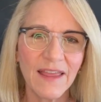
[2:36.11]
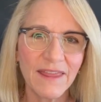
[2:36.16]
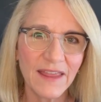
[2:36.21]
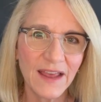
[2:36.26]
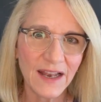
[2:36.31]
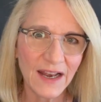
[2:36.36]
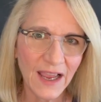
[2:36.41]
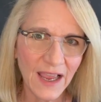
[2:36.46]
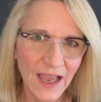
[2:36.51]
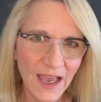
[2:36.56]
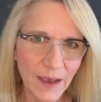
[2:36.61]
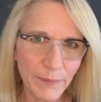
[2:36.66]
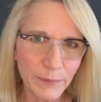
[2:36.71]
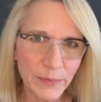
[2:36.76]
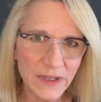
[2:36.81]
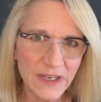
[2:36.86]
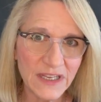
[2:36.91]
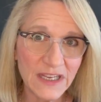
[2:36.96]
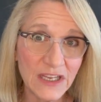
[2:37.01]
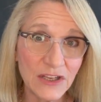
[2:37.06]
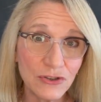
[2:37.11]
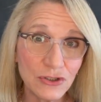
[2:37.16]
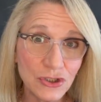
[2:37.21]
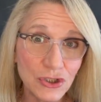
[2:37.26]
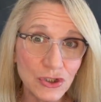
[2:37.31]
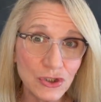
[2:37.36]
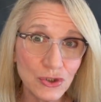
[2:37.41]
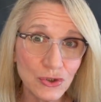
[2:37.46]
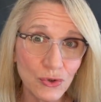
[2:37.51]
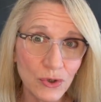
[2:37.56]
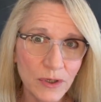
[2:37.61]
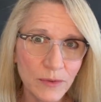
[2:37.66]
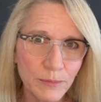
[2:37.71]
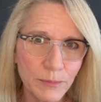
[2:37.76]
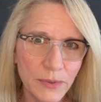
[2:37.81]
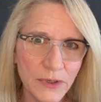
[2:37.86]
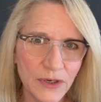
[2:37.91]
that happen in short